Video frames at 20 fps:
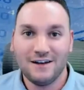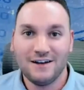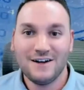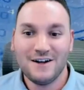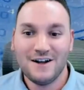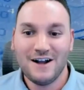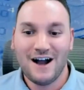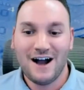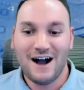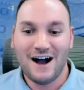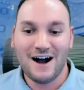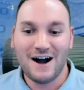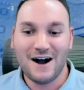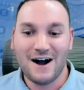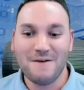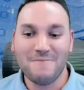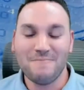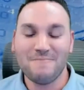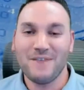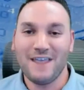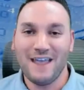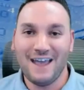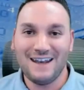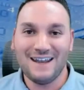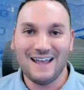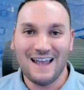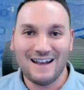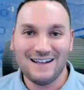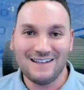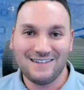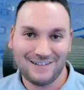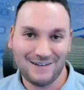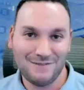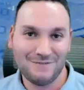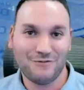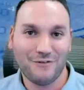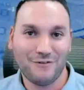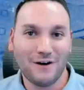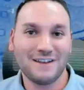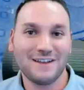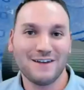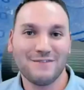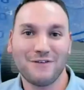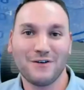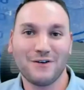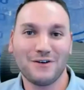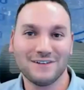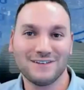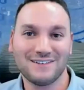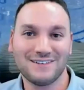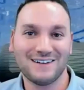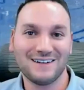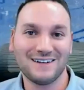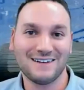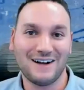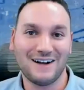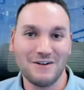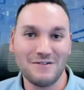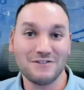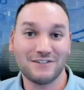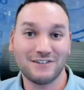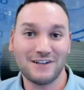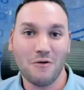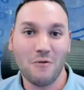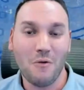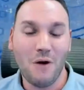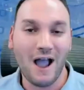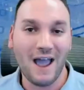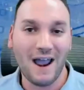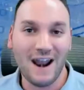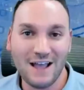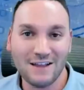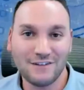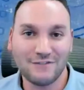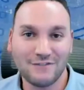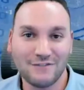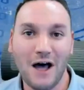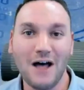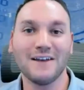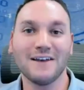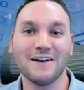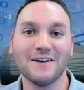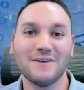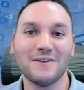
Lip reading: And it seems very difficult to understand why it has value,